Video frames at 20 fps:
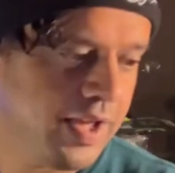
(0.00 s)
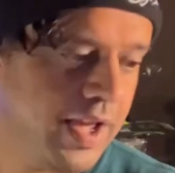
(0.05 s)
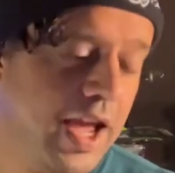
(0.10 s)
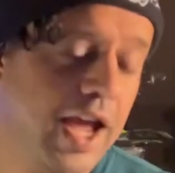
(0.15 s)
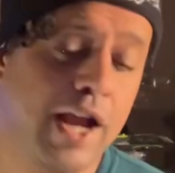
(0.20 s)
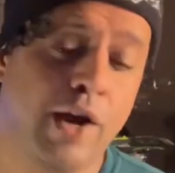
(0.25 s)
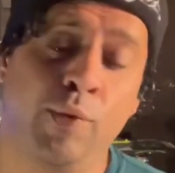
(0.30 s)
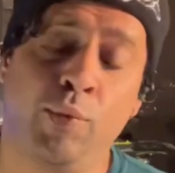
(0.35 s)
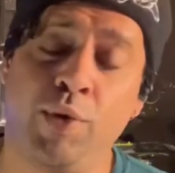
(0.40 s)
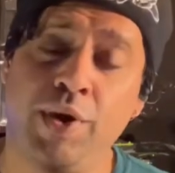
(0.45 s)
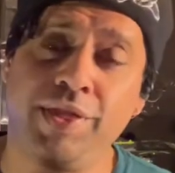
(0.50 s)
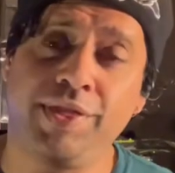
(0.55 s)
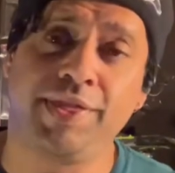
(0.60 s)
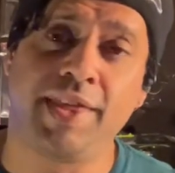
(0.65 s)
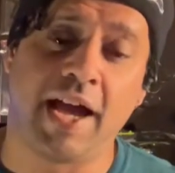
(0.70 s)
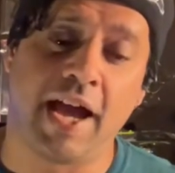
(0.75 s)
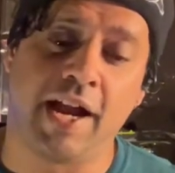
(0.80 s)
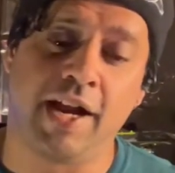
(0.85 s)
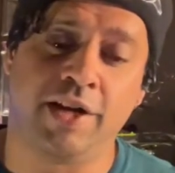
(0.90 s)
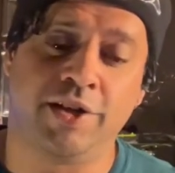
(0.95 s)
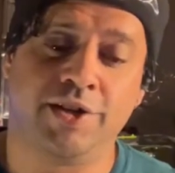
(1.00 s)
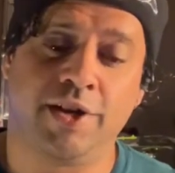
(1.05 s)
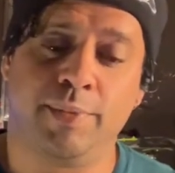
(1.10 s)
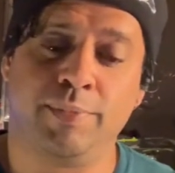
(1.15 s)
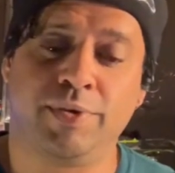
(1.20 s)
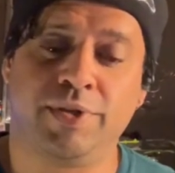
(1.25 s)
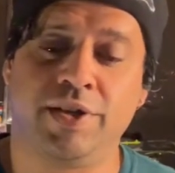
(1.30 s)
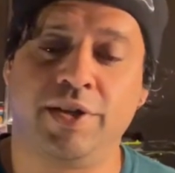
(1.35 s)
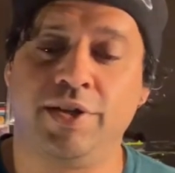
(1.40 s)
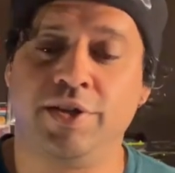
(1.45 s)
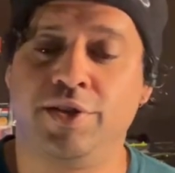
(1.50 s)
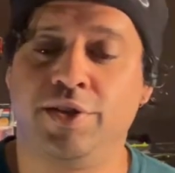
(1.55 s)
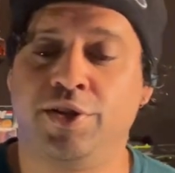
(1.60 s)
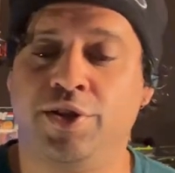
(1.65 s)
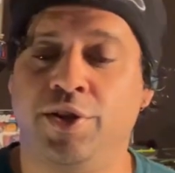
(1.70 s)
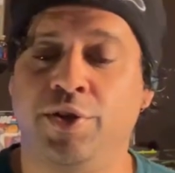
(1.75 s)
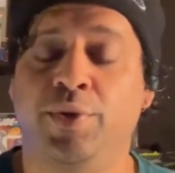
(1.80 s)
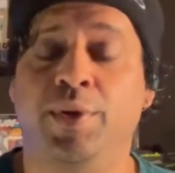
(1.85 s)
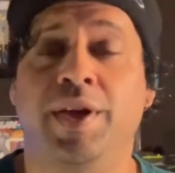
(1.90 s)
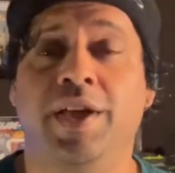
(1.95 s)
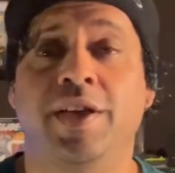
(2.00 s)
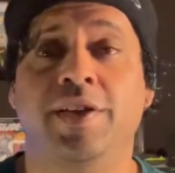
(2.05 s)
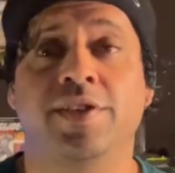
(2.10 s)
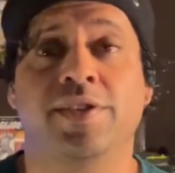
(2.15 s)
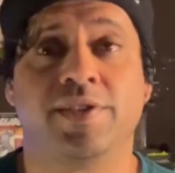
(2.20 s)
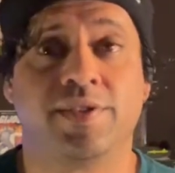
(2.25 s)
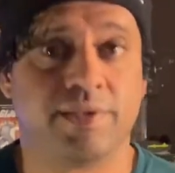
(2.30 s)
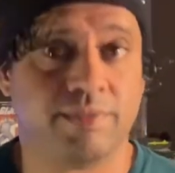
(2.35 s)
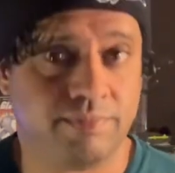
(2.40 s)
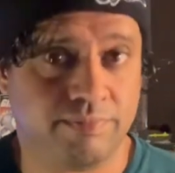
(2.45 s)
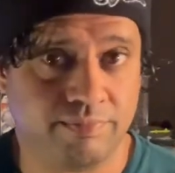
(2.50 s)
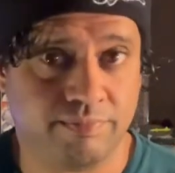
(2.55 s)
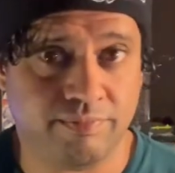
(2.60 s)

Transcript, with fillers: And with that, it jumps into his